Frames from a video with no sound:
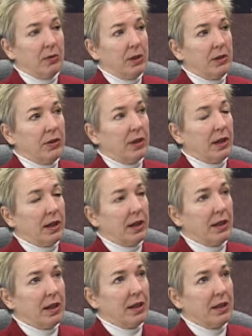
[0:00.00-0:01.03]
Well,
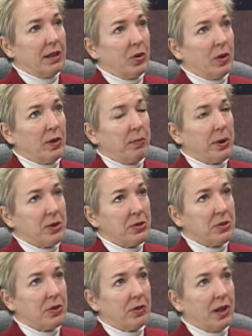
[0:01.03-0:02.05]
I think on a
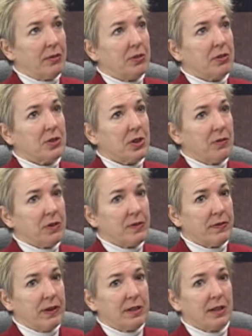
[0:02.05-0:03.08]
personal level, it's always
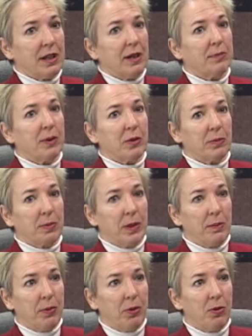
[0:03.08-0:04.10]
fun to help other
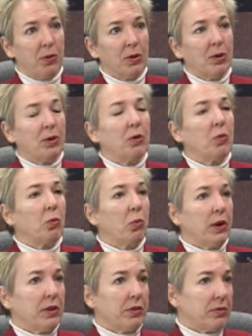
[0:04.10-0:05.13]
people
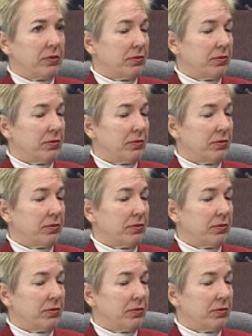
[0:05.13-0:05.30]
with